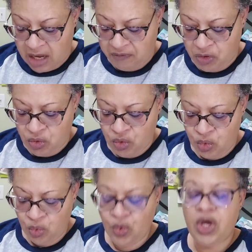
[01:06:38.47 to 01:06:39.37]
If
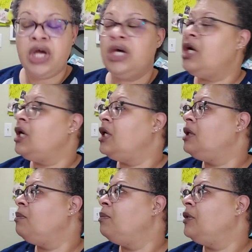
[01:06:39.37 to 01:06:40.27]
you
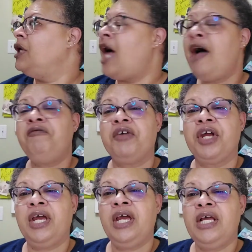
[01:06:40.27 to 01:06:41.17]
could not
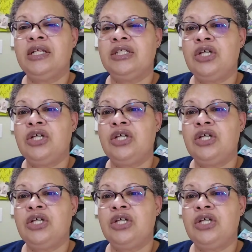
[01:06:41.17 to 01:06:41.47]
forget,